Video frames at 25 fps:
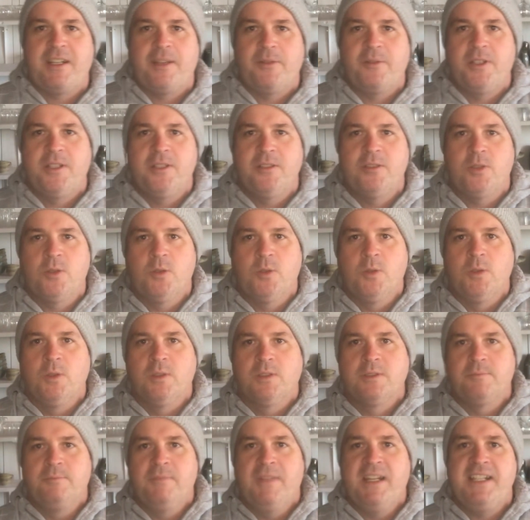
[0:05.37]
I wrote
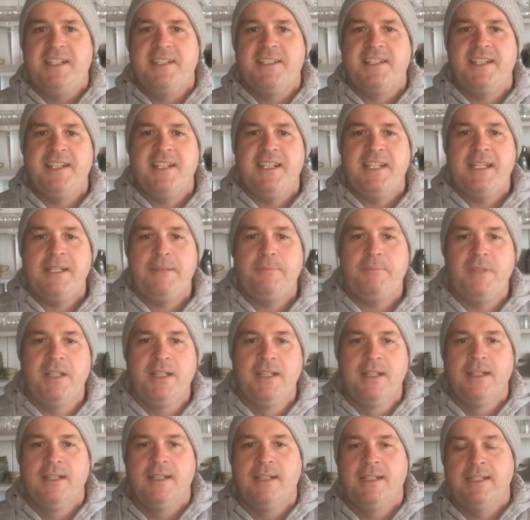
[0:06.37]
called My Time.
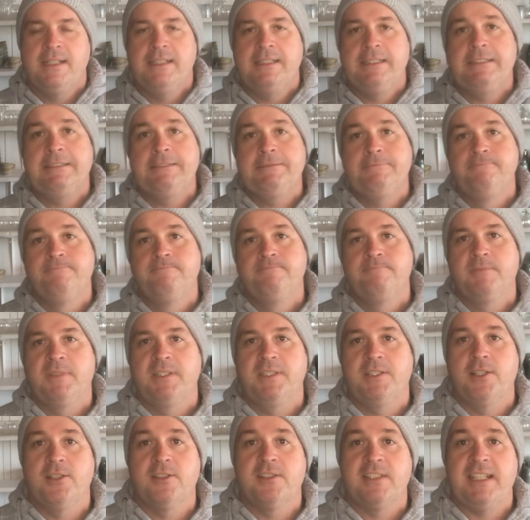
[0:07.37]

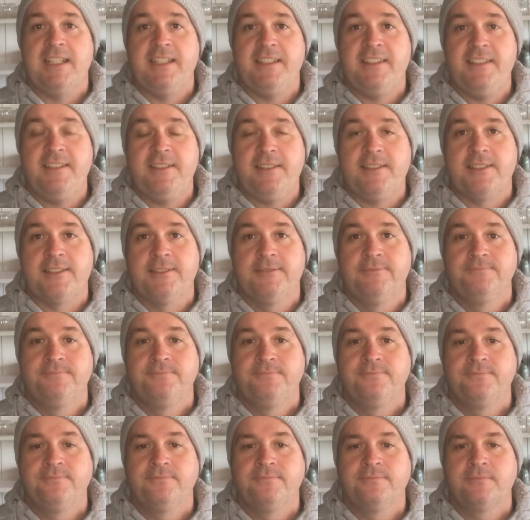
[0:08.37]
It goes like this.
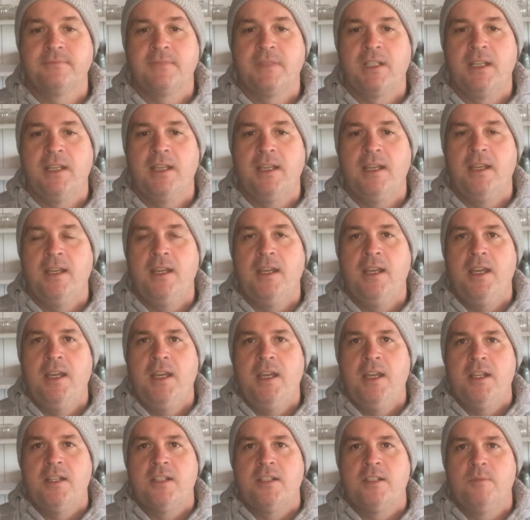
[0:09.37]

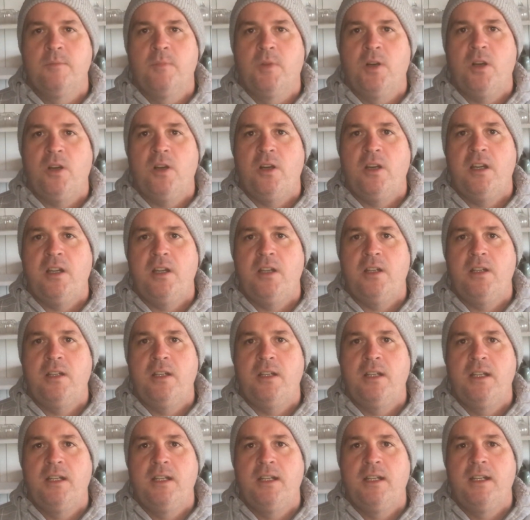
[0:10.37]

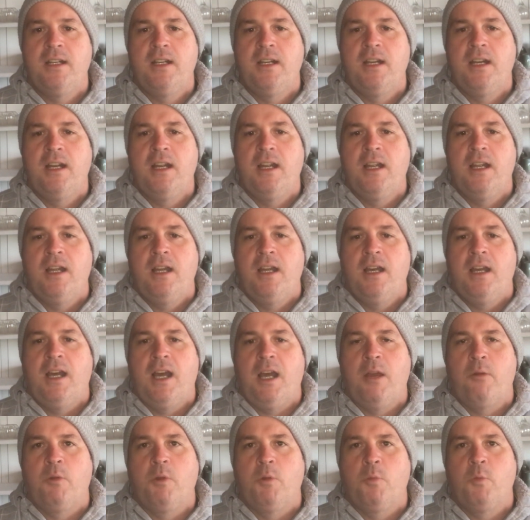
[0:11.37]
Tomorrow,
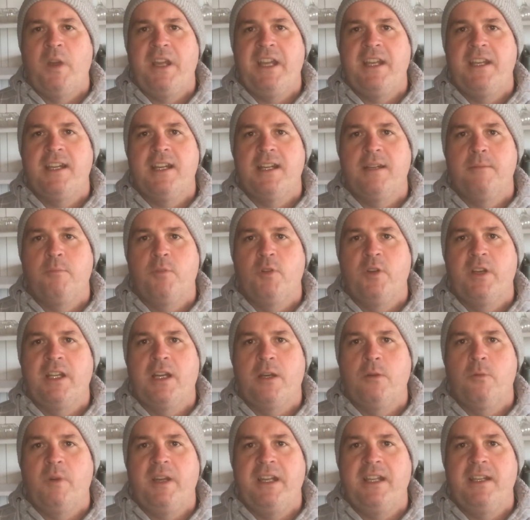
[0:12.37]
I will wake up when I
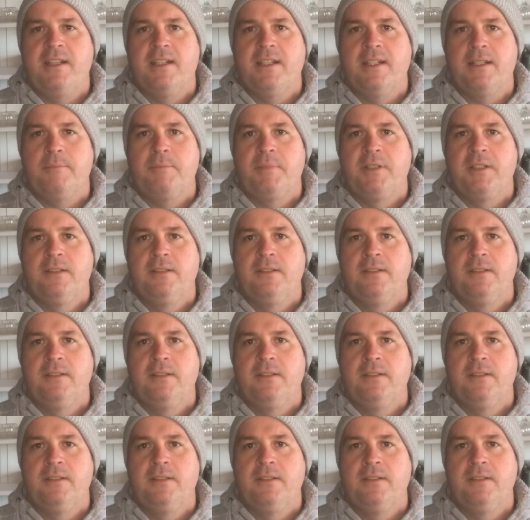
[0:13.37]
wake up.